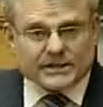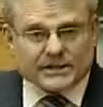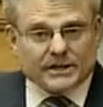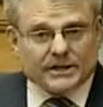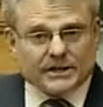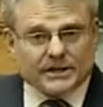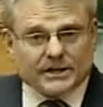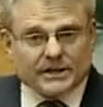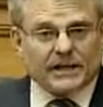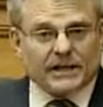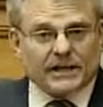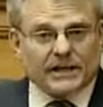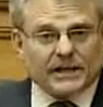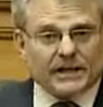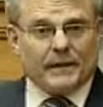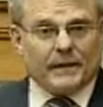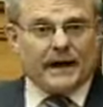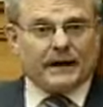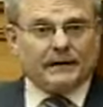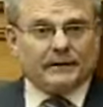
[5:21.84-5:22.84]
He's an
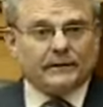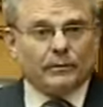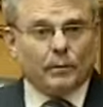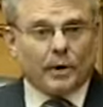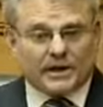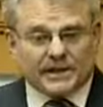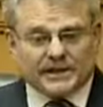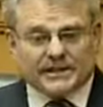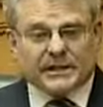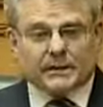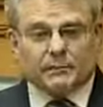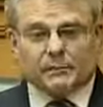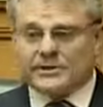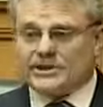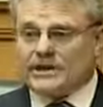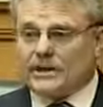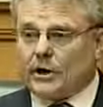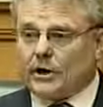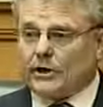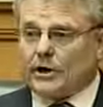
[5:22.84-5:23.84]
intelligent man. What he did
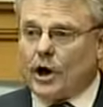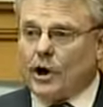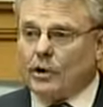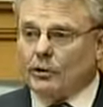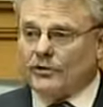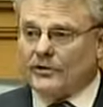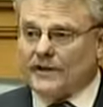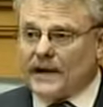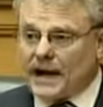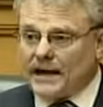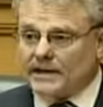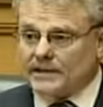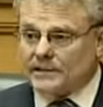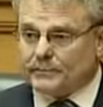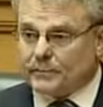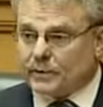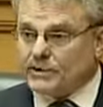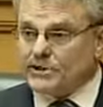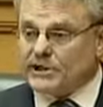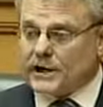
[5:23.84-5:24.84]
was he got hold of the
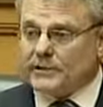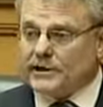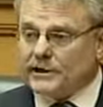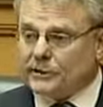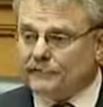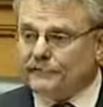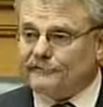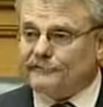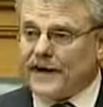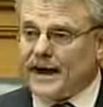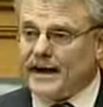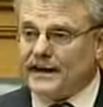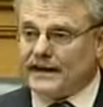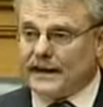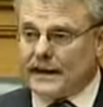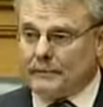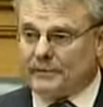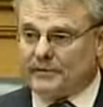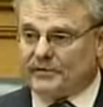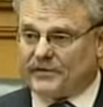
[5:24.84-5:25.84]
answer book so he could fake
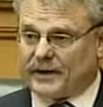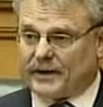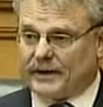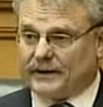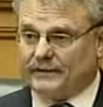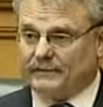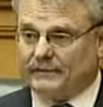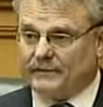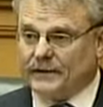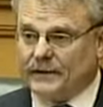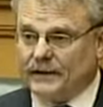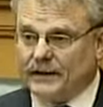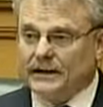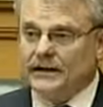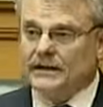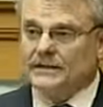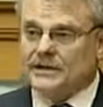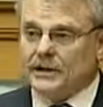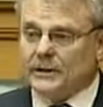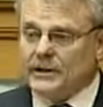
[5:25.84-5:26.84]
empathy.
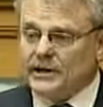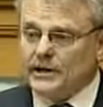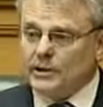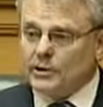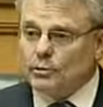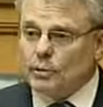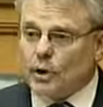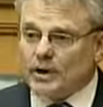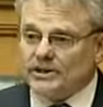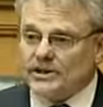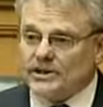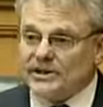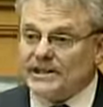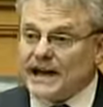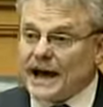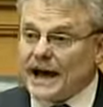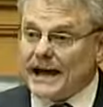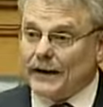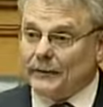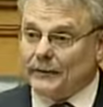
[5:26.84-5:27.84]
So he knew what to
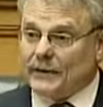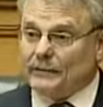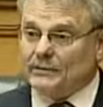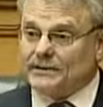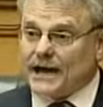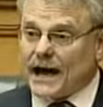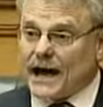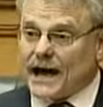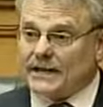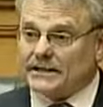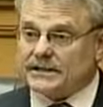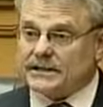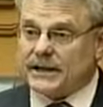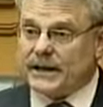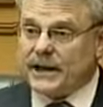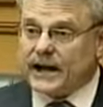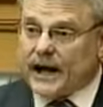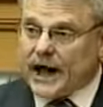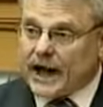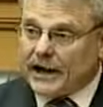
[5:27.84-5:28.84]
say when he was asked,
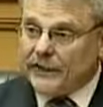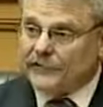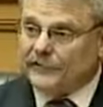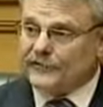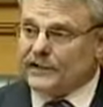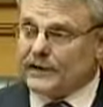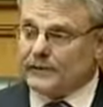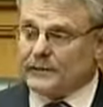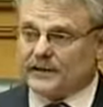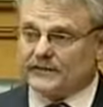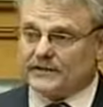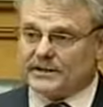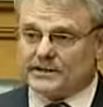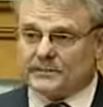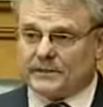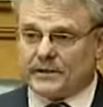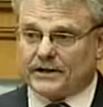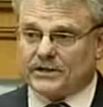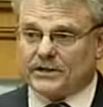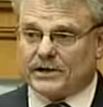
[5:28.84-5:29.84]
How do you feel about
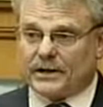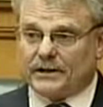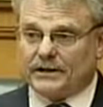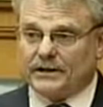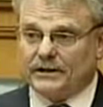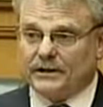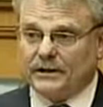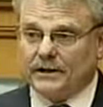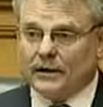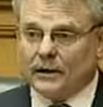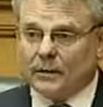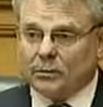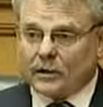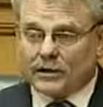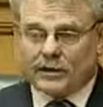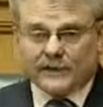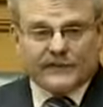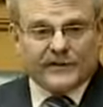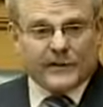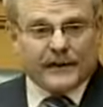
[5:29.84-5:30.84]
this picture?
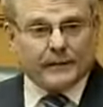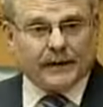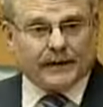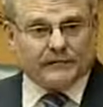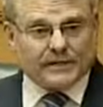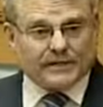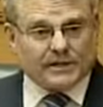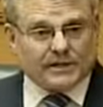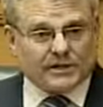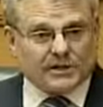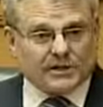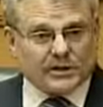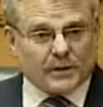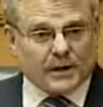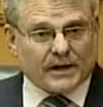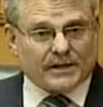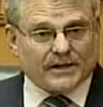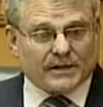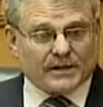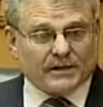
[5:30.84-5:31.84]
What do you feel about this
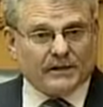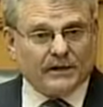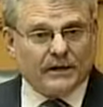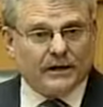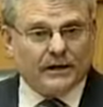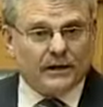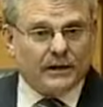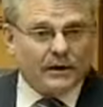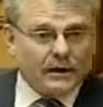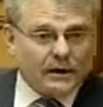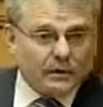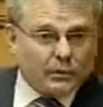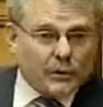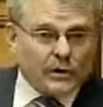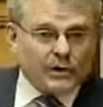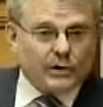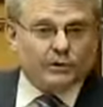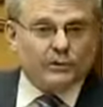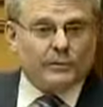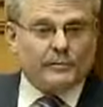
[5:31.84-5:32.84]
situation?
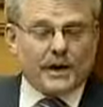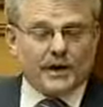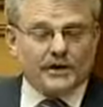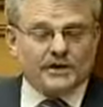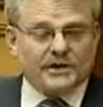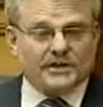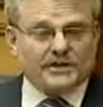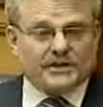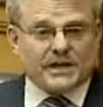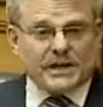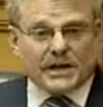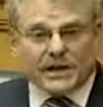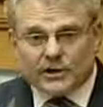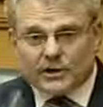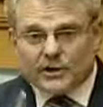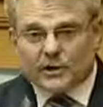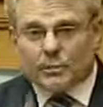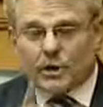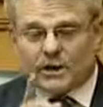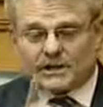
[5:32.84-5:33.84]
What are your emotions here? He
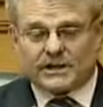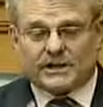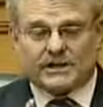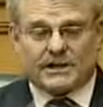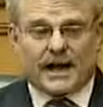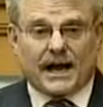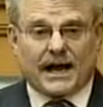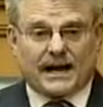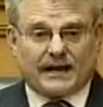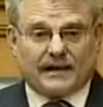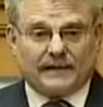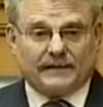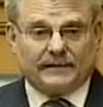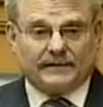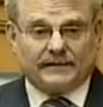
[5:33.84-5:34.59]
knew what to say.